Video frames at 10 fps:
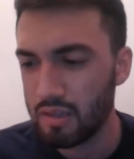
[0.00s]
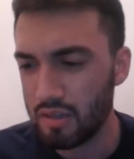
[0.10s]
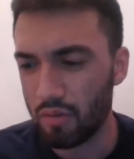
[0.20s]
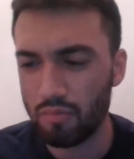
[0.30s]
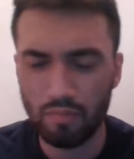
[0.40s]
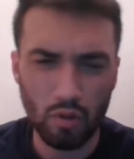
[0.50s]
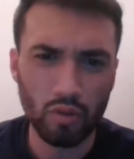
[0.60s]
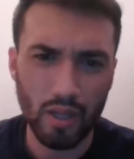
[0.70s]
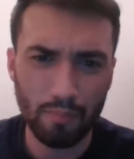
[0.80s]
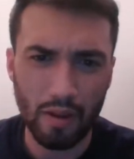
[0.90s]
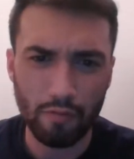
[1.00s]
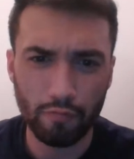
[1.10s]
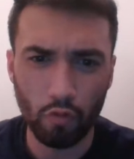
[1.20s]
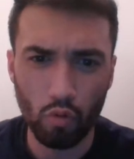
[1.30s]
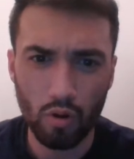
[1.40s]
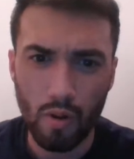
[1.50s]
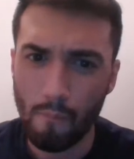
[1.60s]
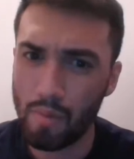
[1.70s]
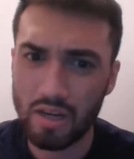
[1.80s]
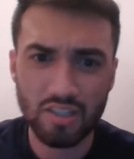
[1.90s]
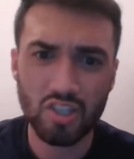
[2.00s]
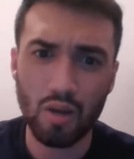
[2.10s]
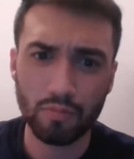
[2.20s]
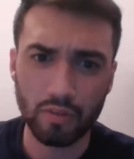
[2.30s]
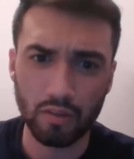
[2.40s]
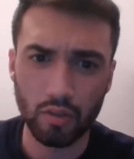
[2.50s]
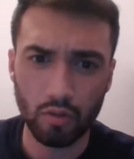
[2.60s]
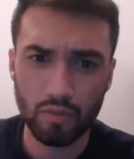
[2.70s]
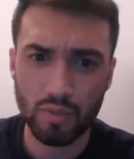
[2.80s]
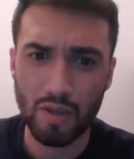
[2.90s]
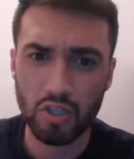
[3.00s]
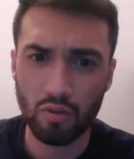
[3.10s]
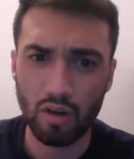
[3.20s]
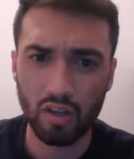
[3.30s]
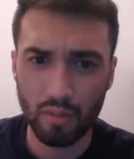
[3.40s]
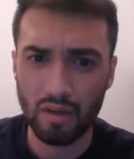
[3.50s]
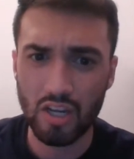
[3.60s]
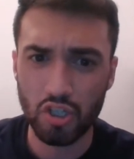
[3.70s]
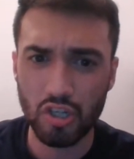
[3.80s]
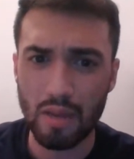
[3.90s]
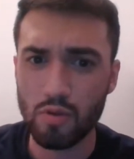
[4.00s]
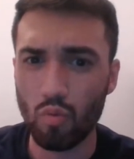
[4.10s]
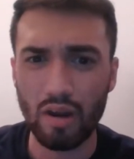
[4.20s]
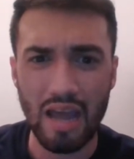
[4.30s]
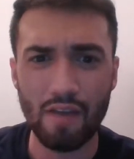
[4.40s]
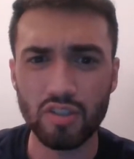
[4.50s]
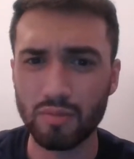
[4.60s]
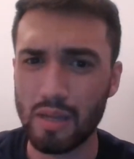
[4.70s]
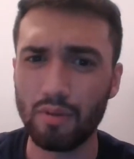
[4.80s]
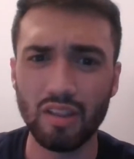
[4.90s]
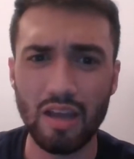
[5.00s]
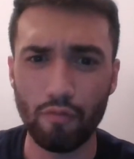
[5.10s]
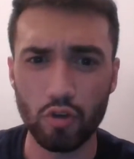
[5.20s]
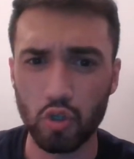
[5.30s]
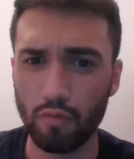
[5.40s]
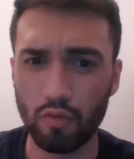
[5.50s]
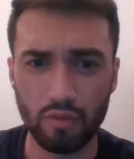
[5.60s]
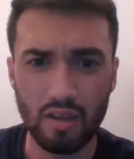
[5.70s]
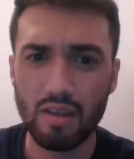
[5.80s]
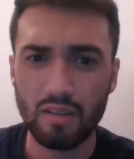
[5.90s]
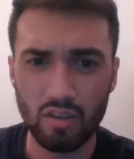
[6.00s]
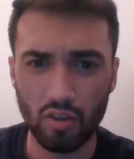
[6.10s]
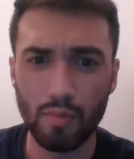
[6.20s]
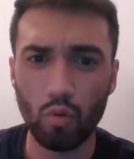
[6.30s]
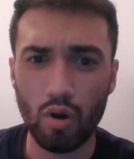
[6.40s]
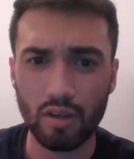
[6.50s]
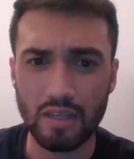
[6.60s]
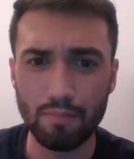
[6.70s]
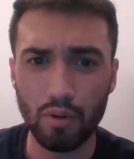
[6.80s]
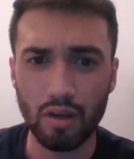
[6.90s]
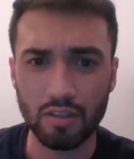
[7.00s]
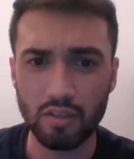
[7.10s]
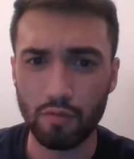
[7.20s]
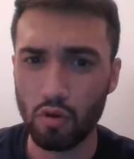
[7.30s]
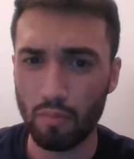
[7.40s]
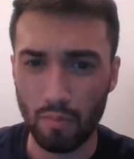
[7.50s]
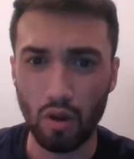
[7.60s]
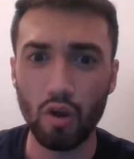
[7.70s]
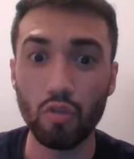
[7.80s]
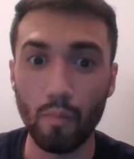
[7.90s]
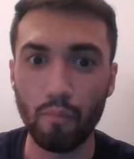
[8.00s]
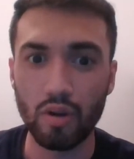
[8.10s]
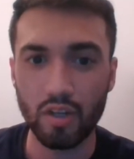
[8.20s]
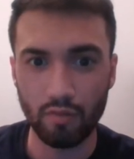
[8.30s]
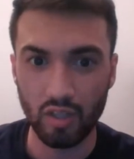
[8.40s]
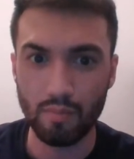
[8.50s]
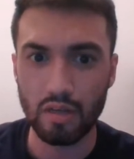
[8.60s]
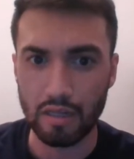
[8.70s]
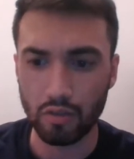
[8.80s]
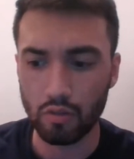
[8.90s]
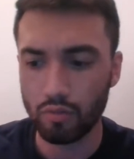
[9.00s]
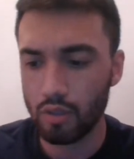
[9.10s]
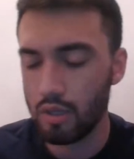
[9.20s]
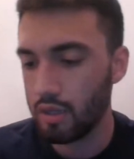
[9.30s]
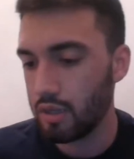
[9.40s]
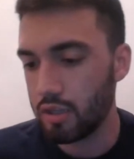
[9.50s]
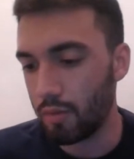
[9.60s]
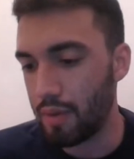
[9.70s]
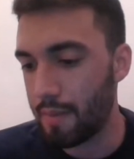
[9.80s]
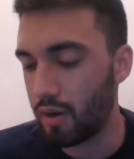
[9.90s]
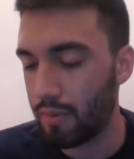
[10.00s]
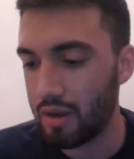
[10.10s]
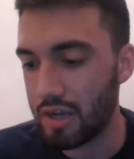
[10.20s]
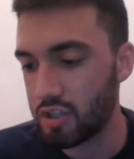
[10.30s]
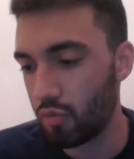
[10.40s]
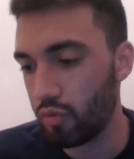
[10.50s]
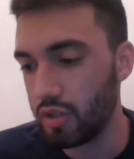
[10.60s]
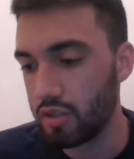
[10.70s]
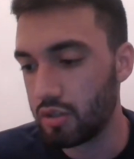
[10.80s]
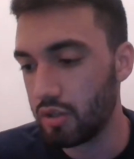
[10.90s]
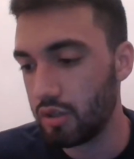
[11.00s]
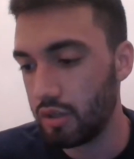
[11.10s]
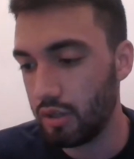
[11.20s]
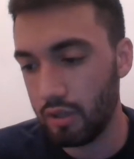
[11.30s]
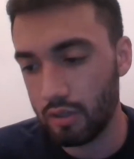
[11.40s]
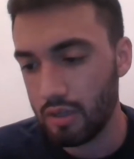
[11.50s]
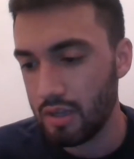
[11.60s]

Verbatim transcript: you know, only up by four. But it's something though, especially on an elimination game, you want to have some type of leverage over, you know, the Milwaukee Bucks if they're on the brink of eliminating you. You know, Bam Adebayo has a really good uh,